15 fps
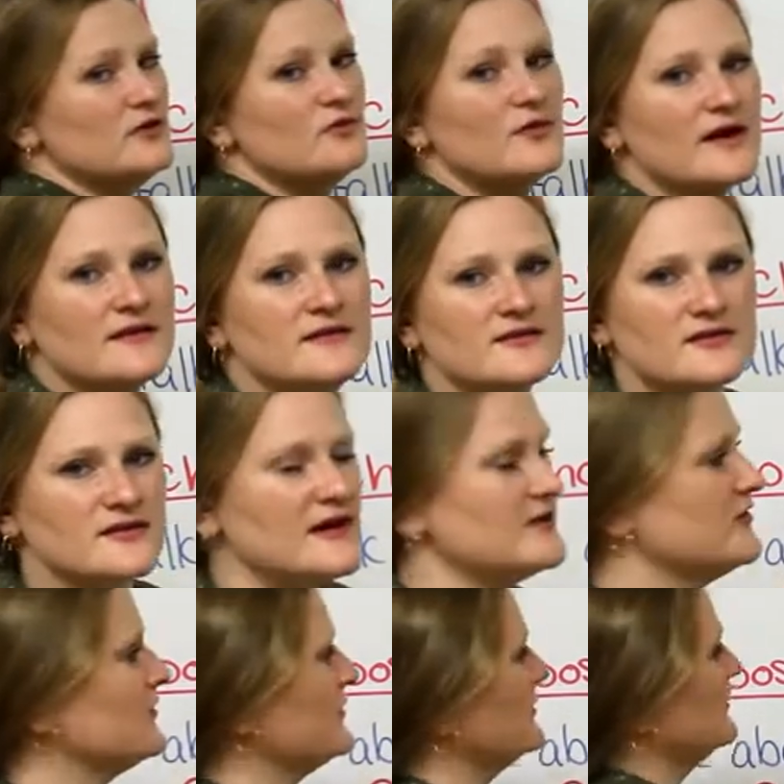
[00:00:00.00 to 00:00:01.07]
you write this
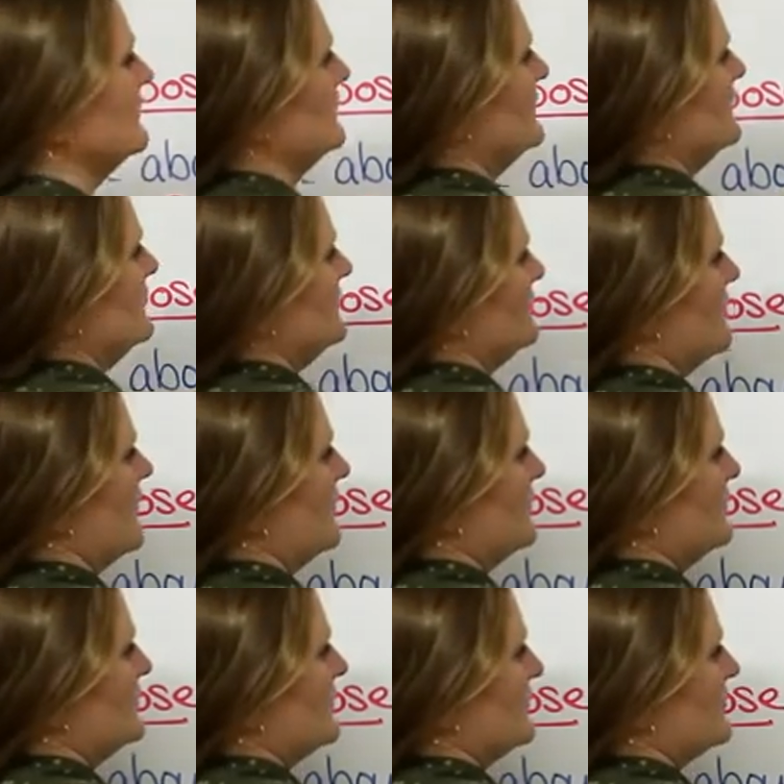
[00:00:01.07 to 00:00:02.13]
letter, you
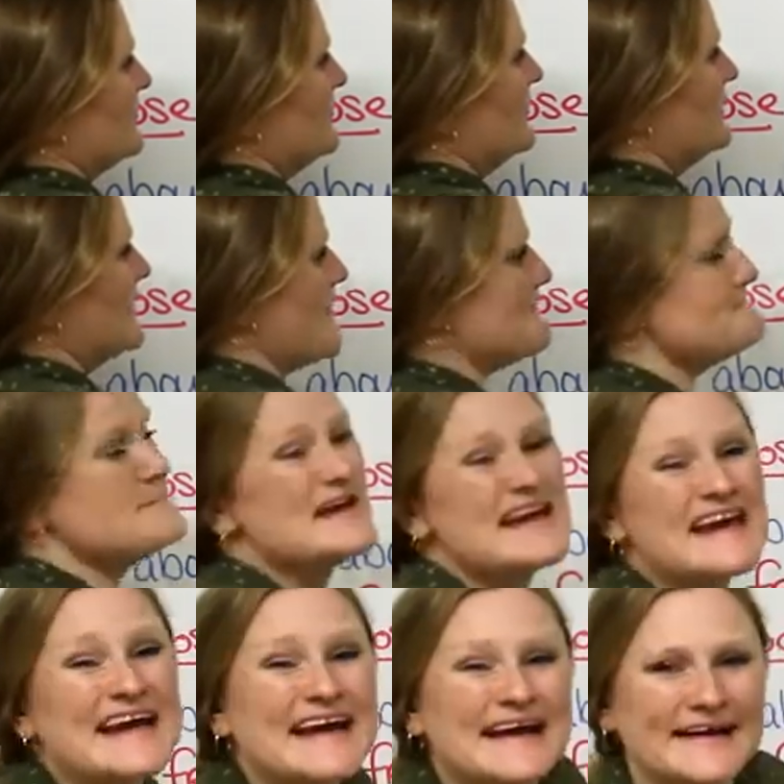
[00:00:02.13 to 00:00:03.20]
always have to put
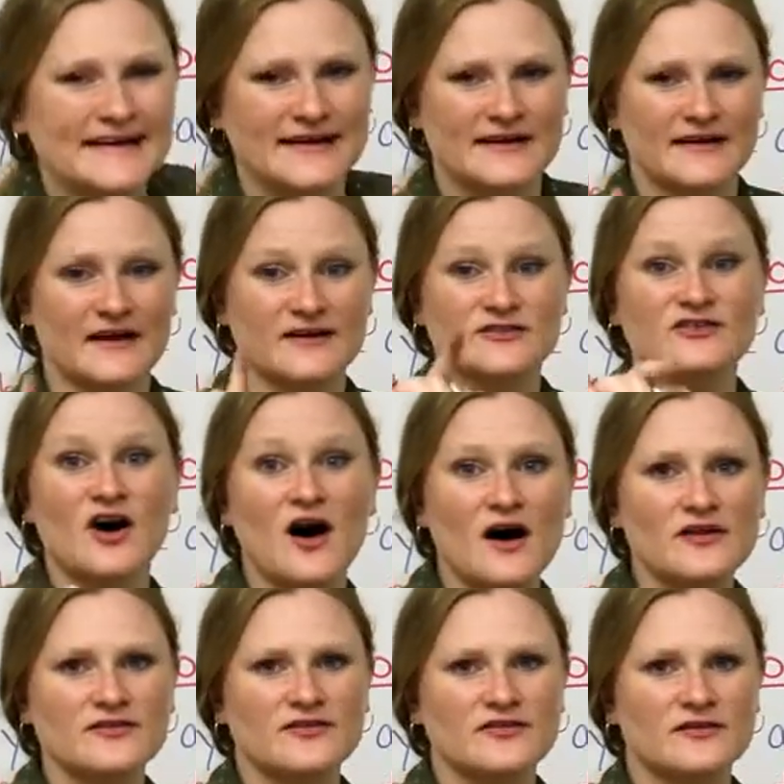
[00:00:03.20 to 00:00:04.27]
a dot